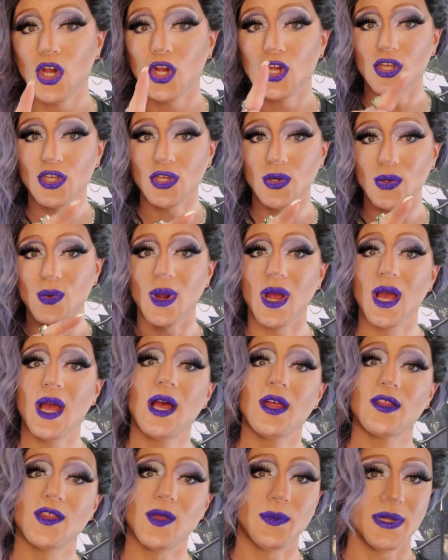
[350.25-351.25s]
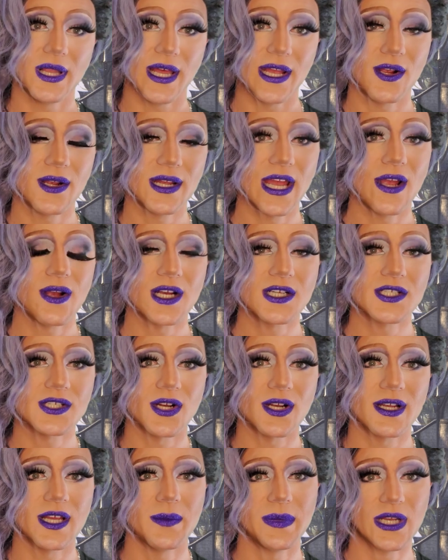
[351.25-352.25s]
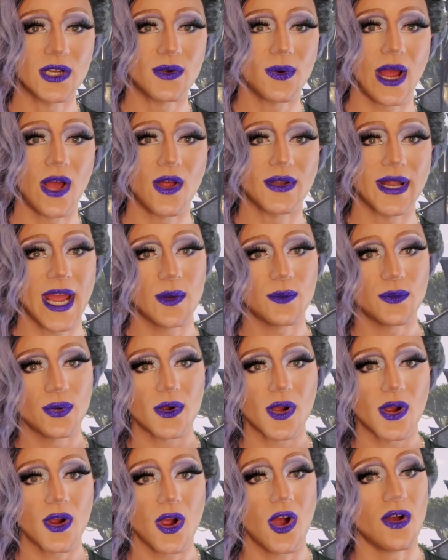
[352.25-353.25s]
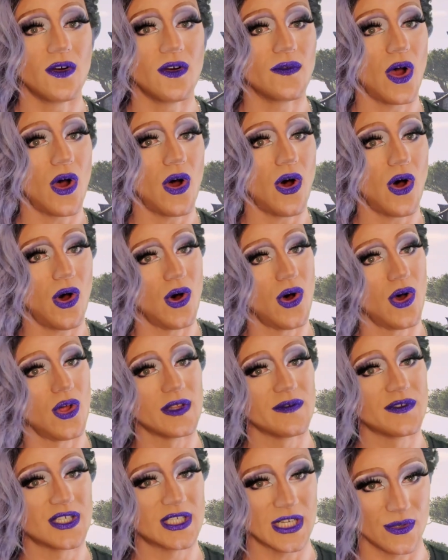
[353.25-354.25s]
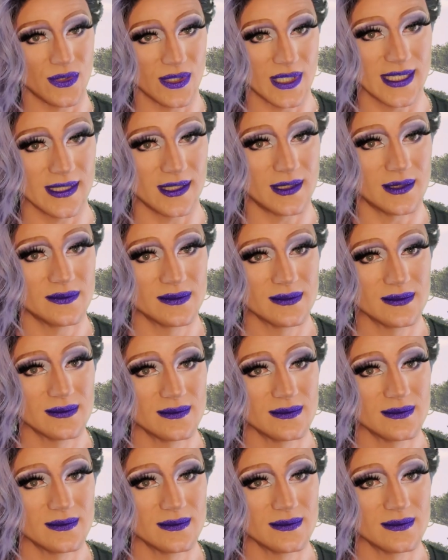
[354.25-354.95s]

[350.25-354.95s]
You, the player character, can be crowned Emperor of all of Cyrodiil.